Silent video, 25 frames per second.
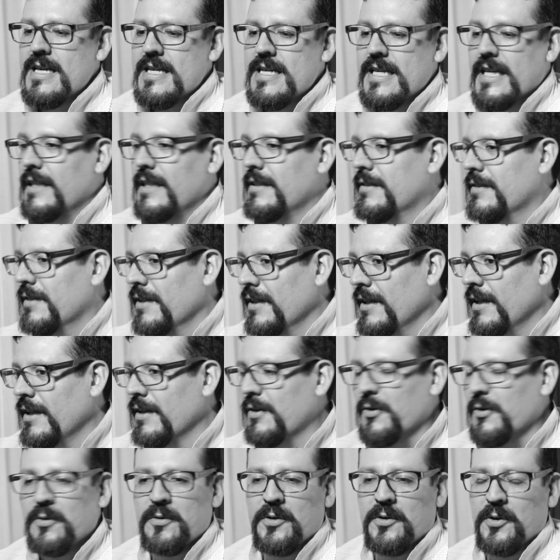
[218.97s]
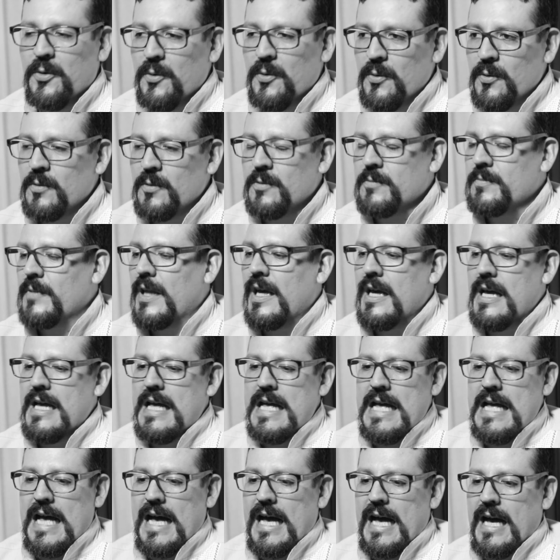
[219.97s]
E.T., Cocoon,
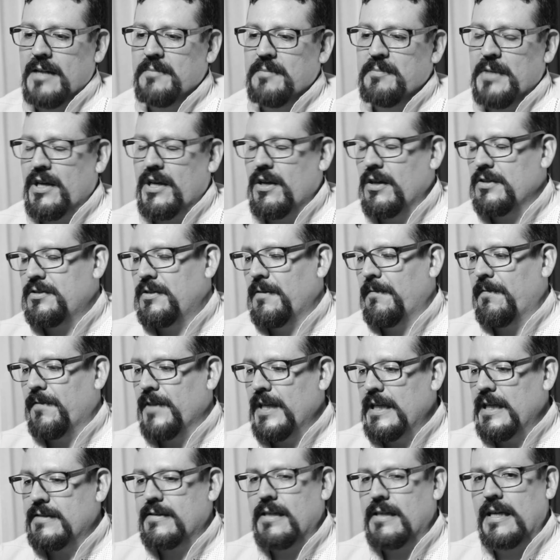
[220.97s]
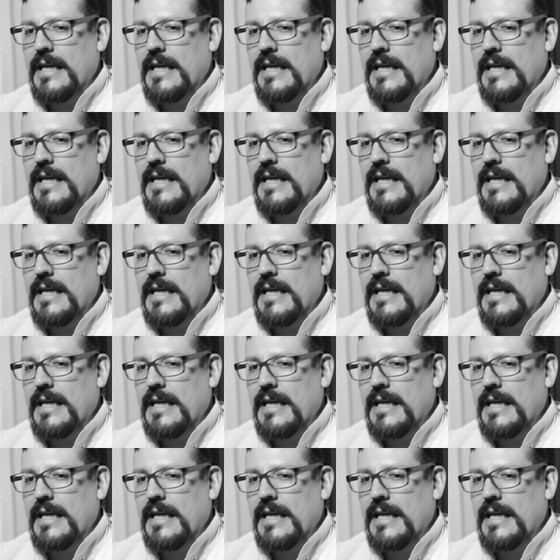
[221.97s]
and because of this,